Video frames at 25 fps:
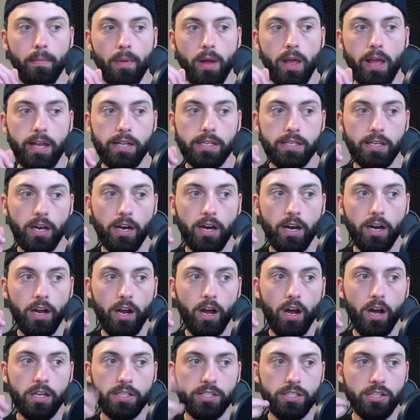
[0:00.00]
it's
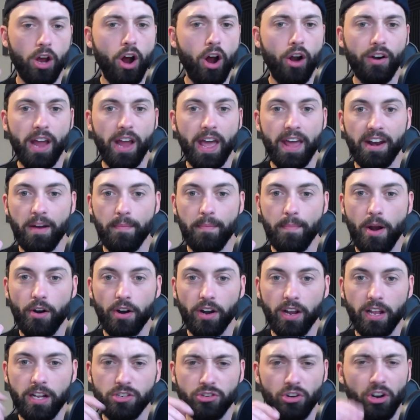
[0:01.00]
us hard-headed
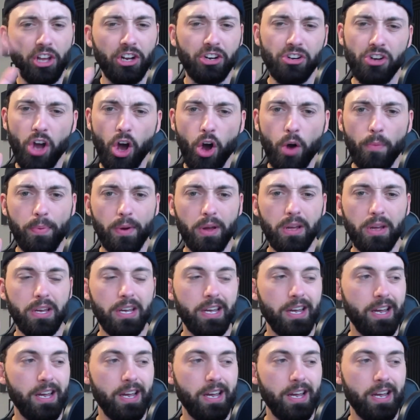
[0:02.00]
Americans are like, nope,